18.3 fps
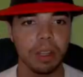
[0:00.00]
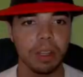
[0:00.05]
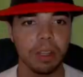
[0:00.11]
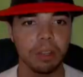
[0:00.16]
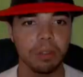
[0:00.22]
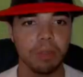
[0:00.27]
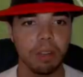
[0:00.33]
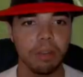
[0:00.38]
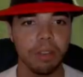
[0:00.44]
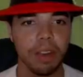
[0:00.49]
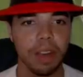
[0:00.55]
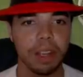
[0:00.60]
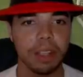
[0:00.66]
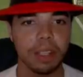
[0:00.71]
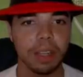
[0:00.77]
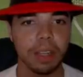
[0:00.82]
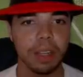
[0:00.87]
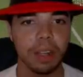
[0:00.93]
Just run
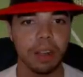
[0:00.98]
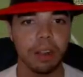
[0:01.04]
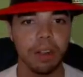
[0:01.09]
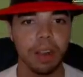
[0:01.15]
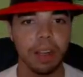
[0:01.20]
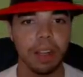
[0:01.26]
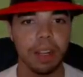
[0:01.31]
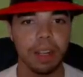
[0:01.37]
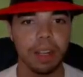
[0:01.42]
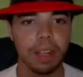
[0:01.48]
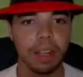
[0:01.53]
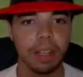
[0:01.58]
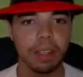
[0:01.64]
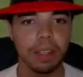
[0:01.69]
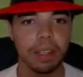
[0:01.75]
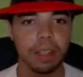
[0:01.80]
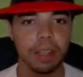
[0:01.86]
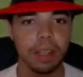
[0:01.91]
faster. Alright.
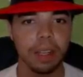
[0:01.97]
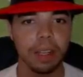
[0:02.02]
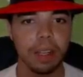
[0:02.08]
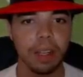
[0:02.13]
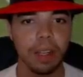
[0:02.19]
That's good.